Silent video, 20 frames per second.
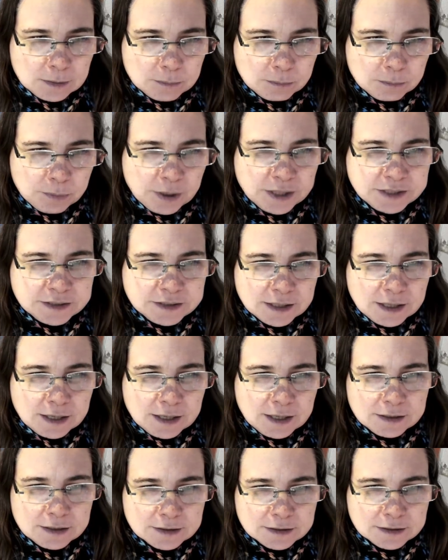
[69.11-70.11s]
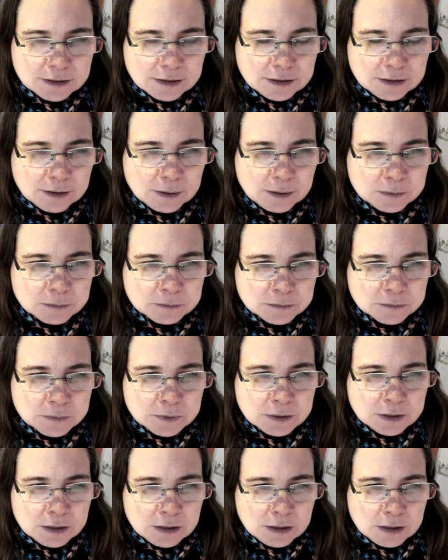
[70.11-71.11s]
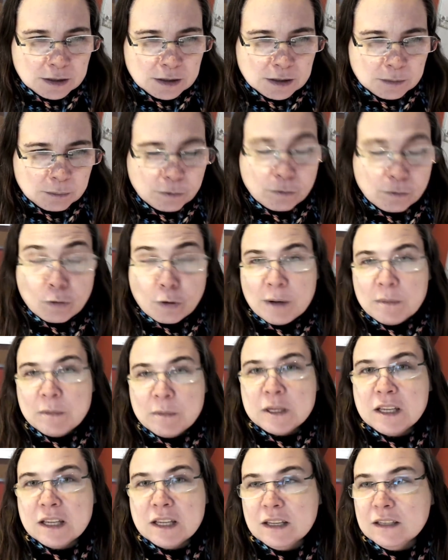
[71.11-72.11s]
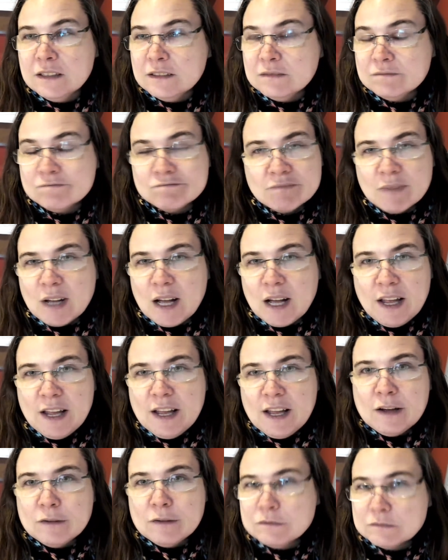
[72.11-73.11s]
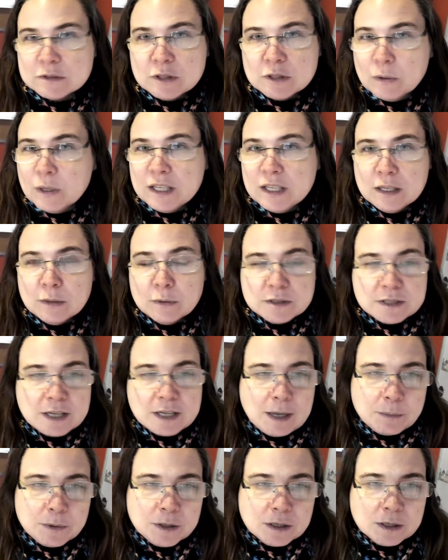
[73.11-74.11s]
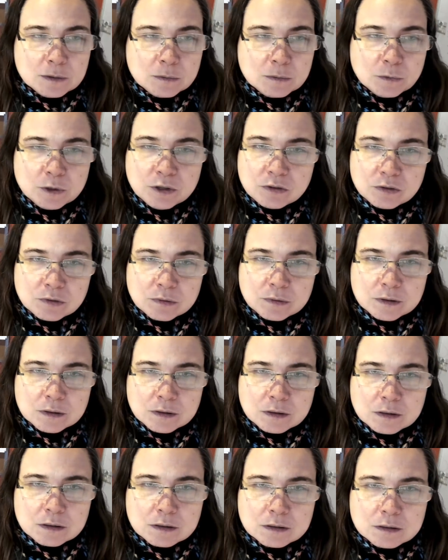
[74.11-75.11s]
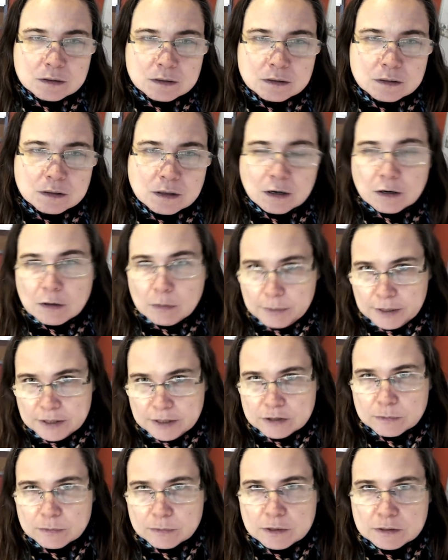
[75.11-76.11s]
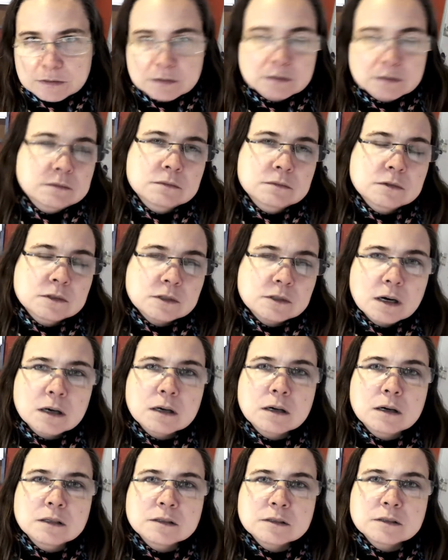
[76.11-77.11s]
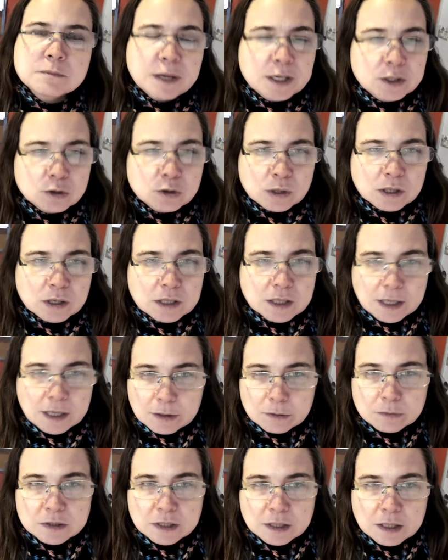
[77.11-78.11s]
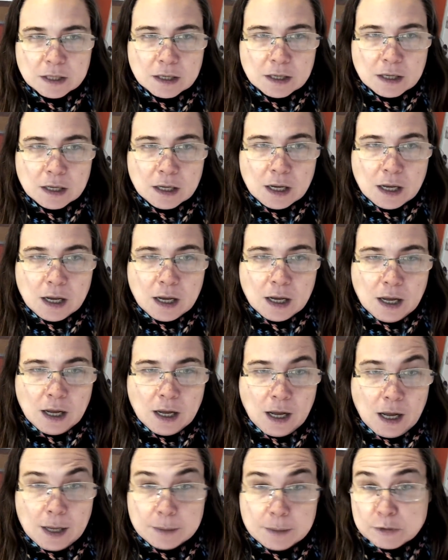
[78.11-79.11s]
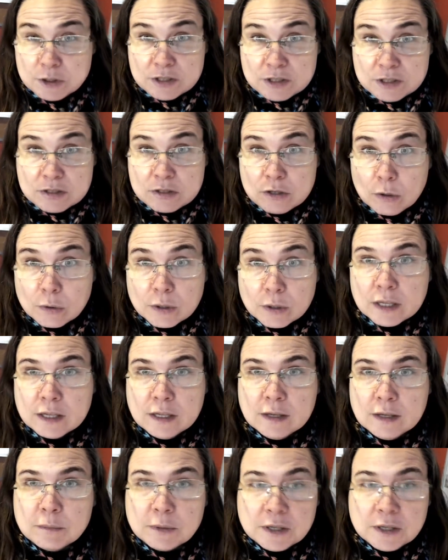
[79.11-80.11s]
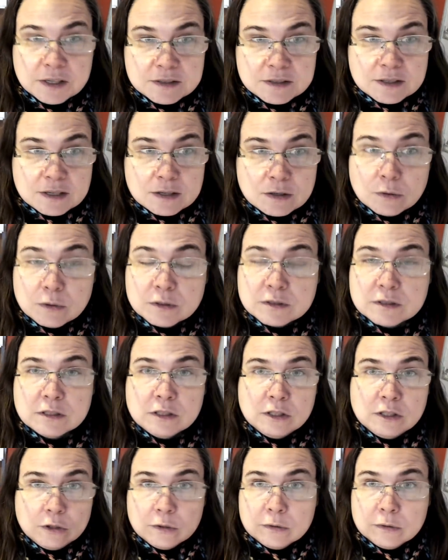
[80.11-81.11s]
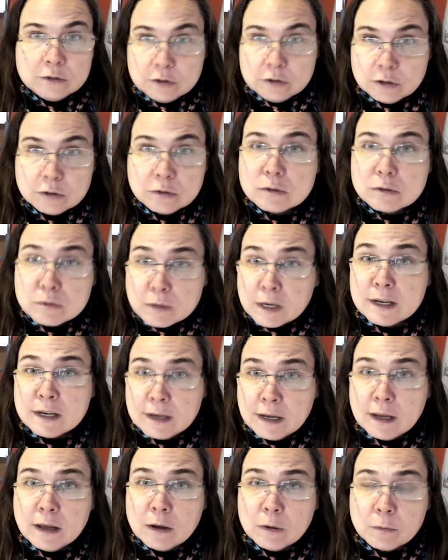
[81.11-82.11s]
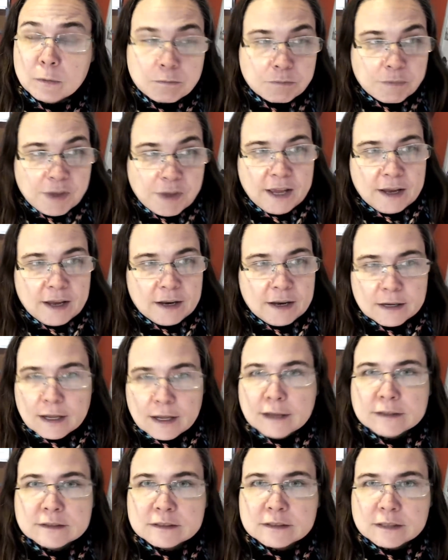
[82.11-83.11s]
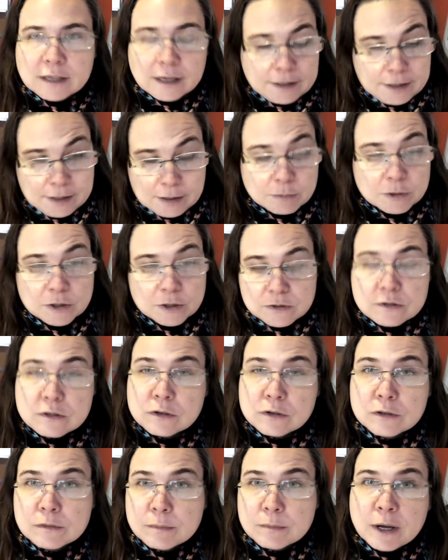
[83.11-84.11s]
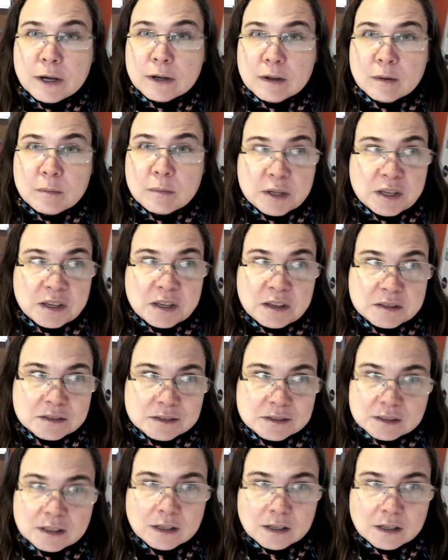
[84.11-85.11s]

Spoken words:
But before I begin, I have no idea what's happening with Carl Benjamin Sargon's Patreon account. I'm just noting it because I know it's huge news right now. And yes, I am concerned about it because